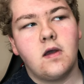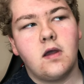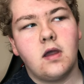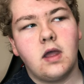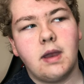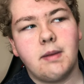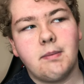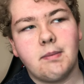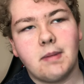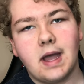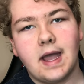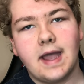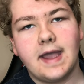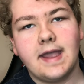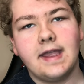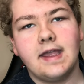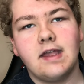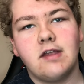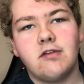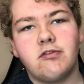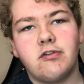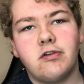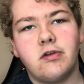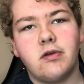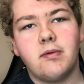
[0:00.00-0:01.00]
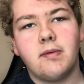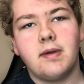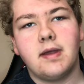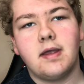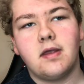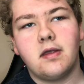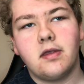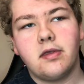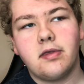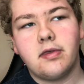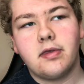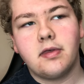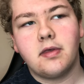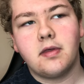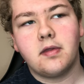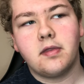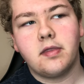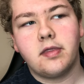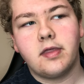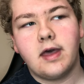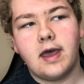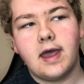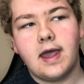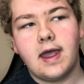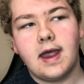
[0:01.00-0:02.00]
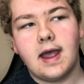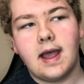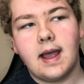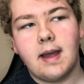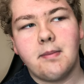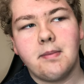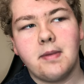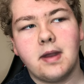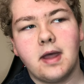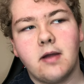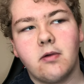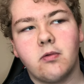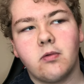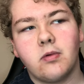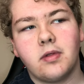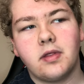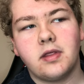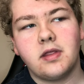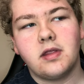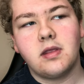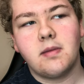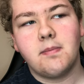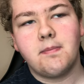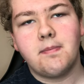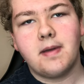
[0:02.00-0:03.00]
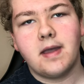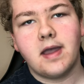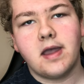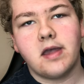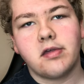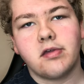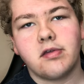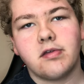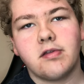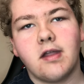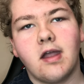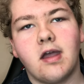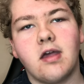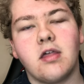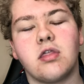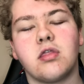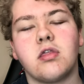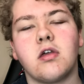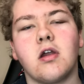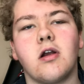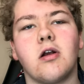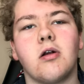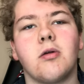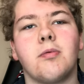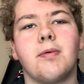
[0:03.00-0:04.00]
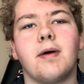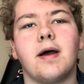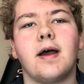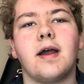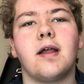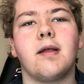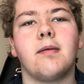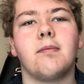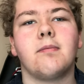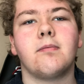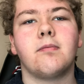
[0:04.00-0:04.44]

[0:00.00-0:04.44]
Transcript: And my issue is that I'm not really the best at therapy,